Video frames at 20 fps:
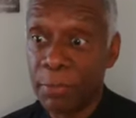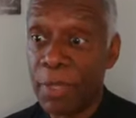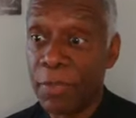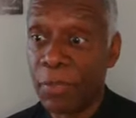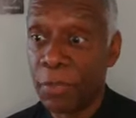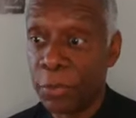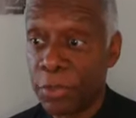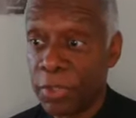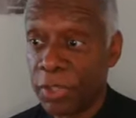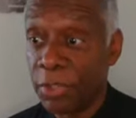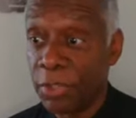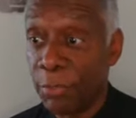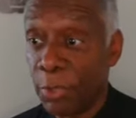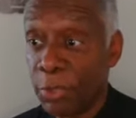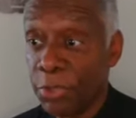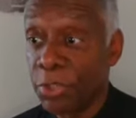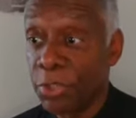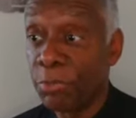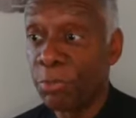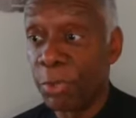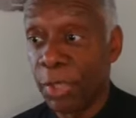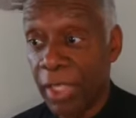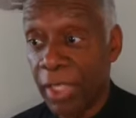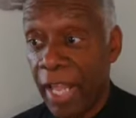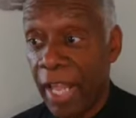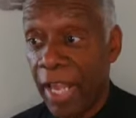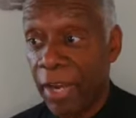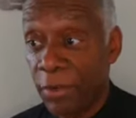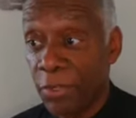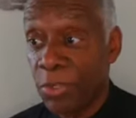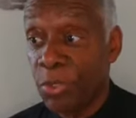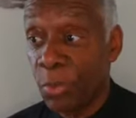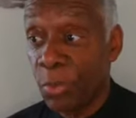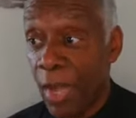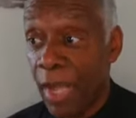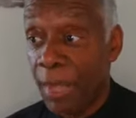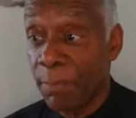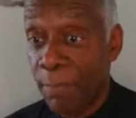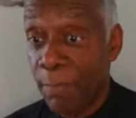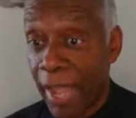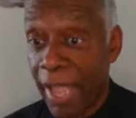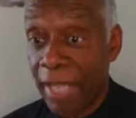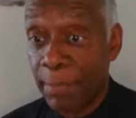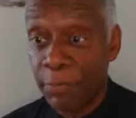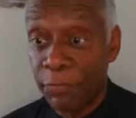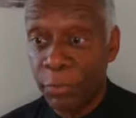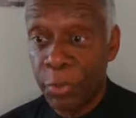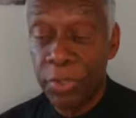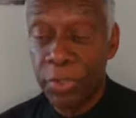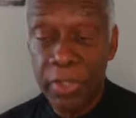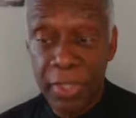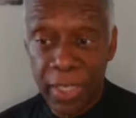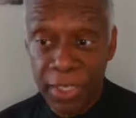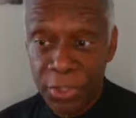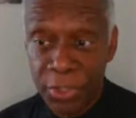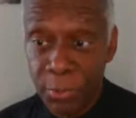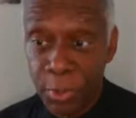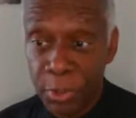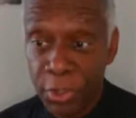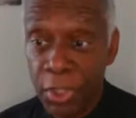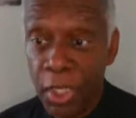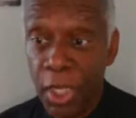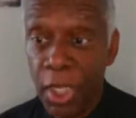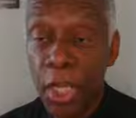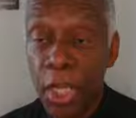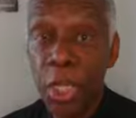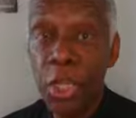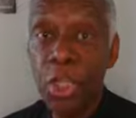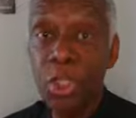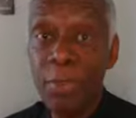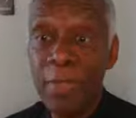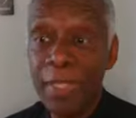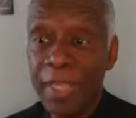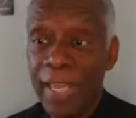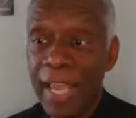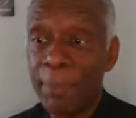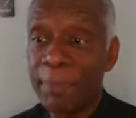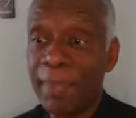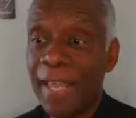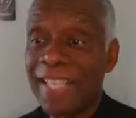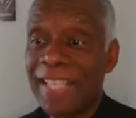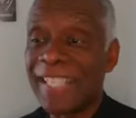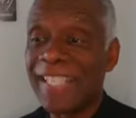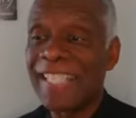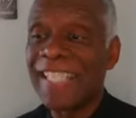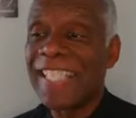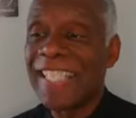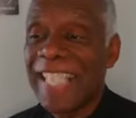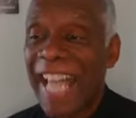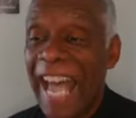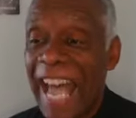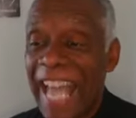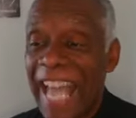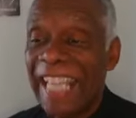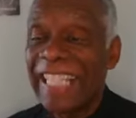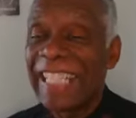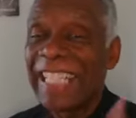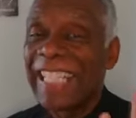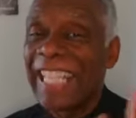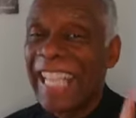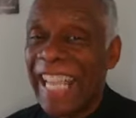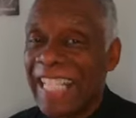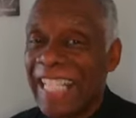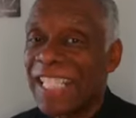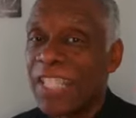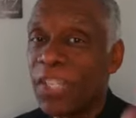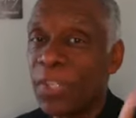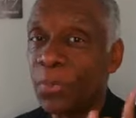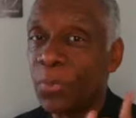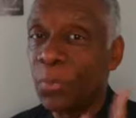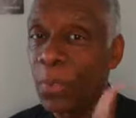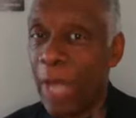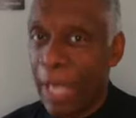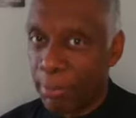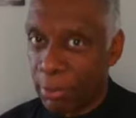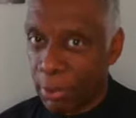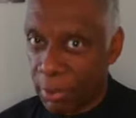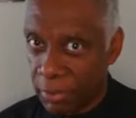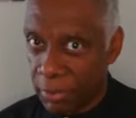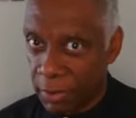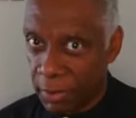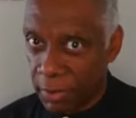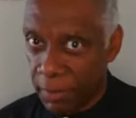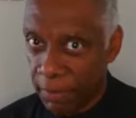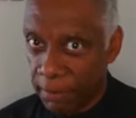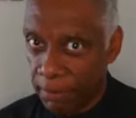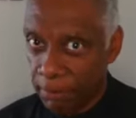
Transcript: And the Lord said to Moses, bring Aaron's rod back before the testimony to be kept as a sign against the rebels.